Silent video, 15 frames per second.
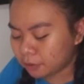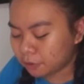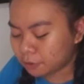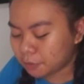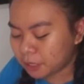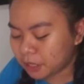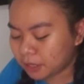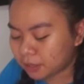To
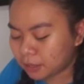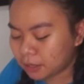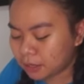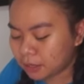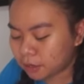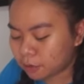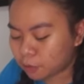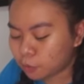make it
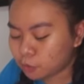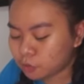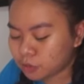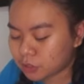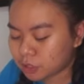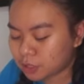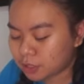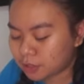like
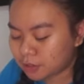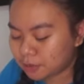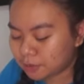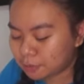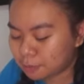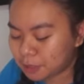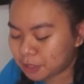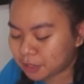cozy,
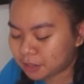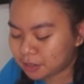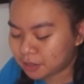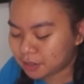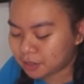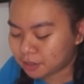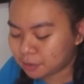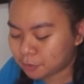yung pinaka
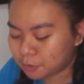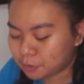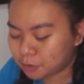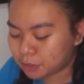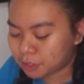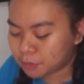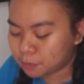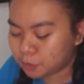naiisip ko
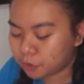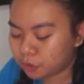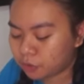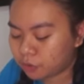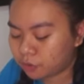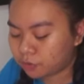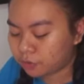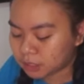is more
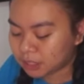of the